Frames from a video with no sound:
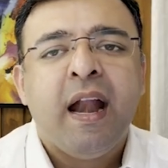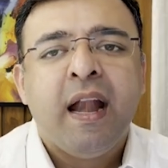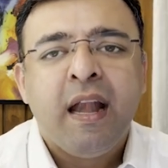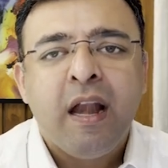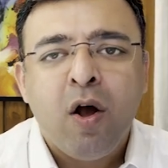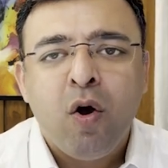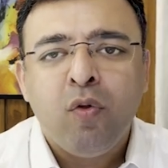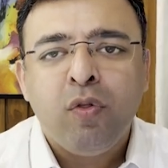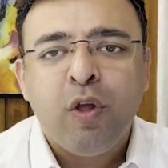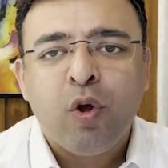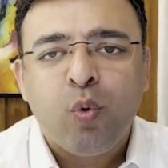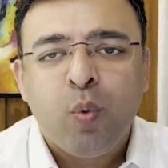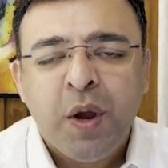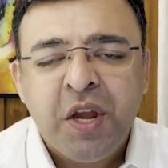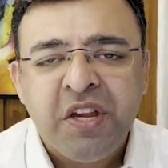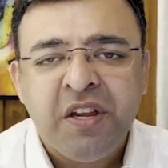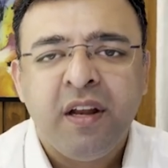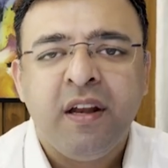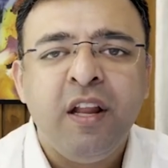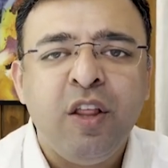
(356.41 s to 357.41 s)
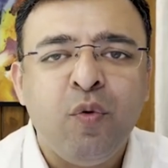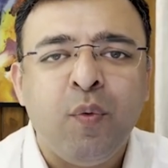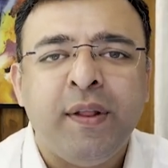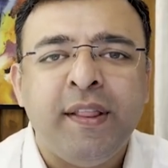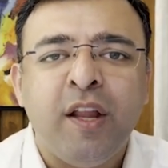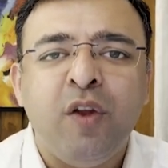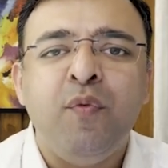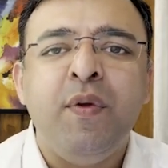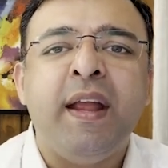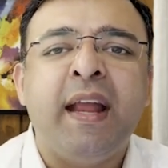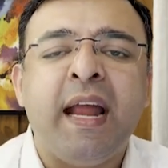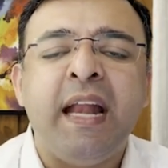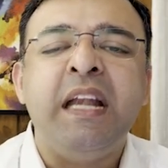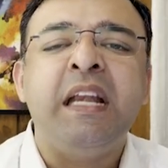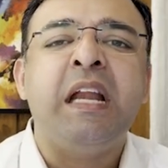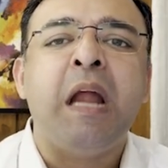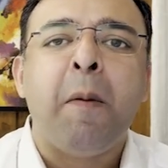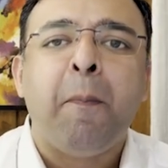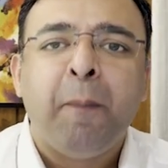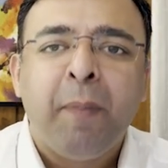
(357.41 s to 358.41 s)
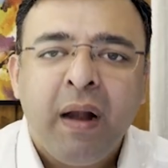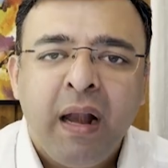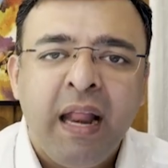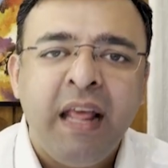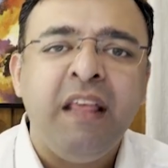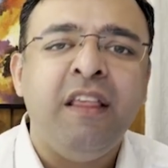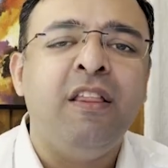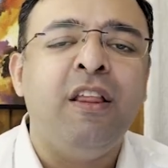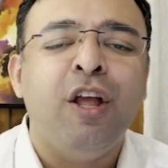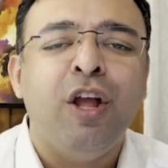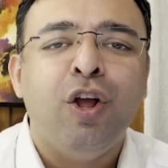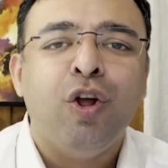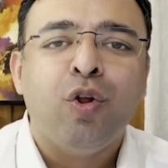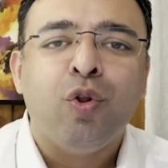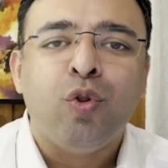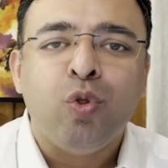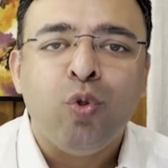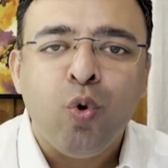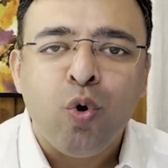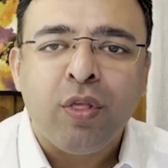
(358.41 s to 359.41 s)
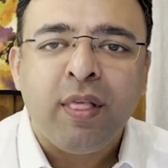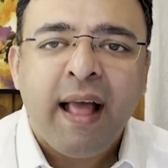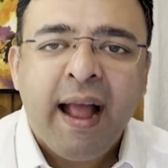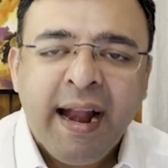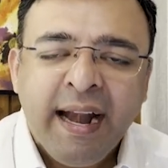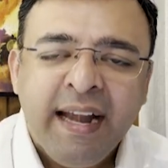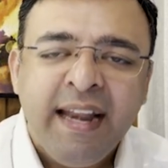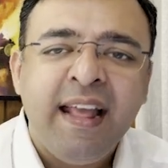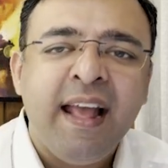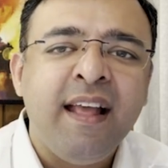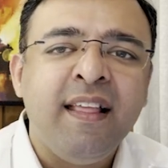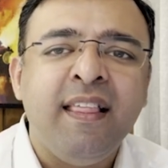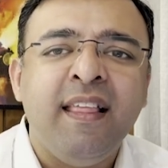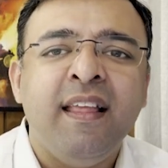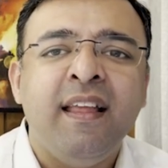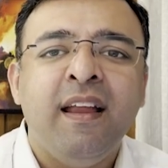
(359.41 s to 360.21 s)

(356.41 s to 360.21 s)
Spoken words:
Now the question is whether we can capitalize those ideas